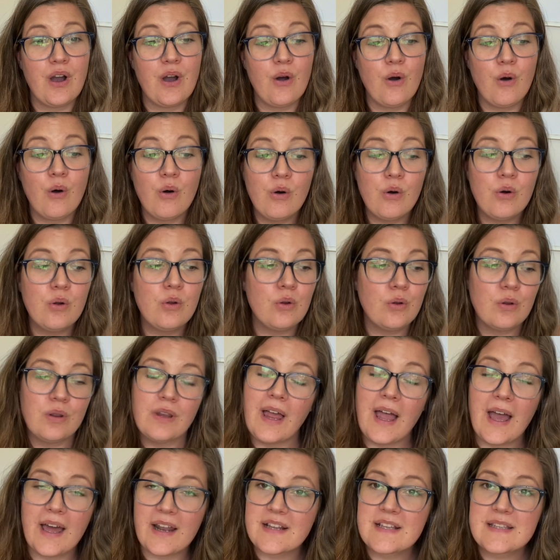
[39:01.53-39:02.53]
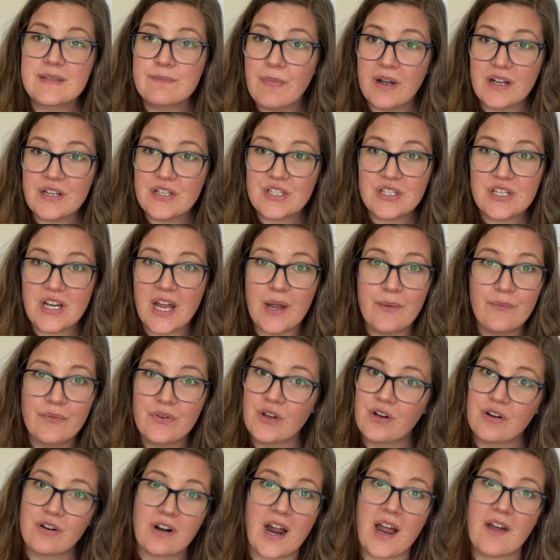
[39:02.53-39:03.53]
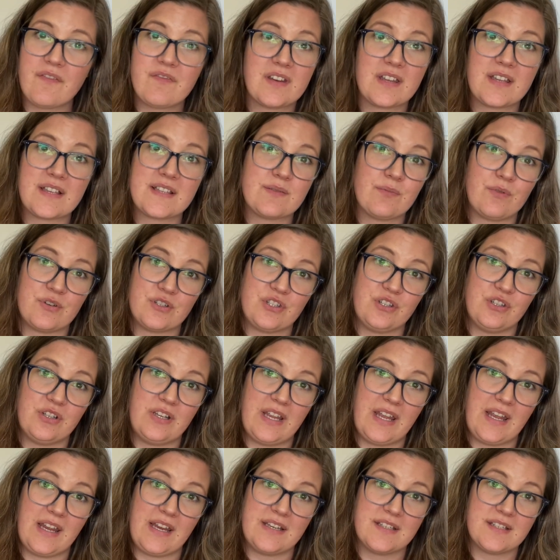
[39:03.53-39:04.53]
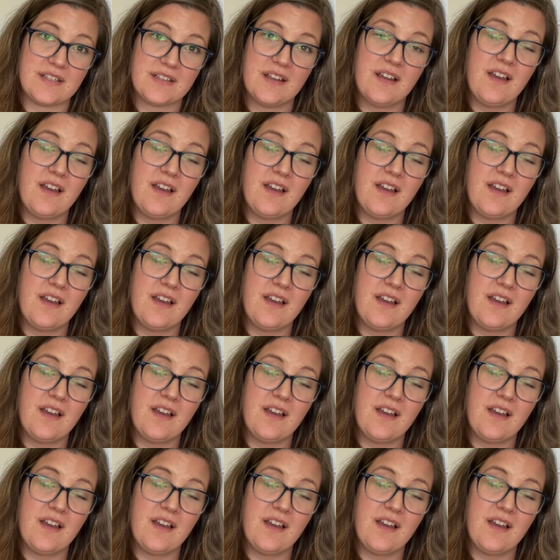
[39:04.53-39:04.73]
all had as much time for your crafting as what you need.